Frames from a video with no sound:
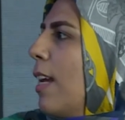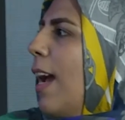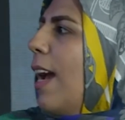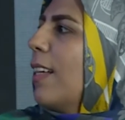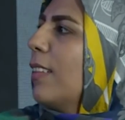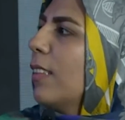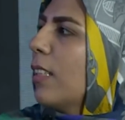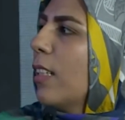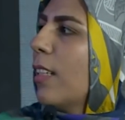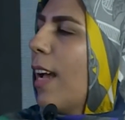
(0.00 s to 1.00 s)
And
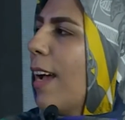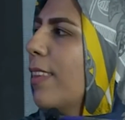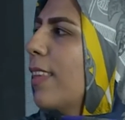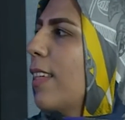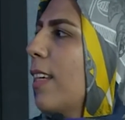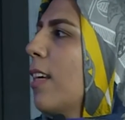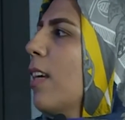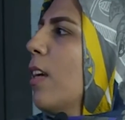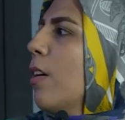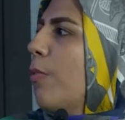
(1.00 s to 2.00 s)
at the
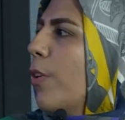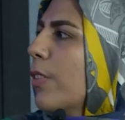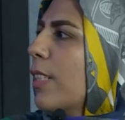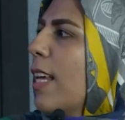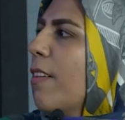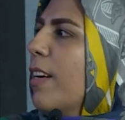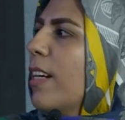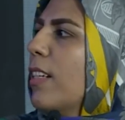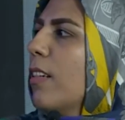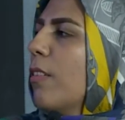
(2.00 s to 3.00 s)
fourth
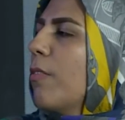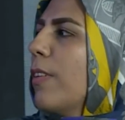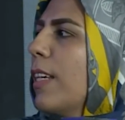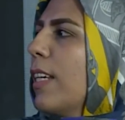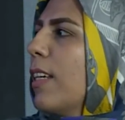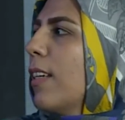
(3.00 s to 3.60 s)
level, we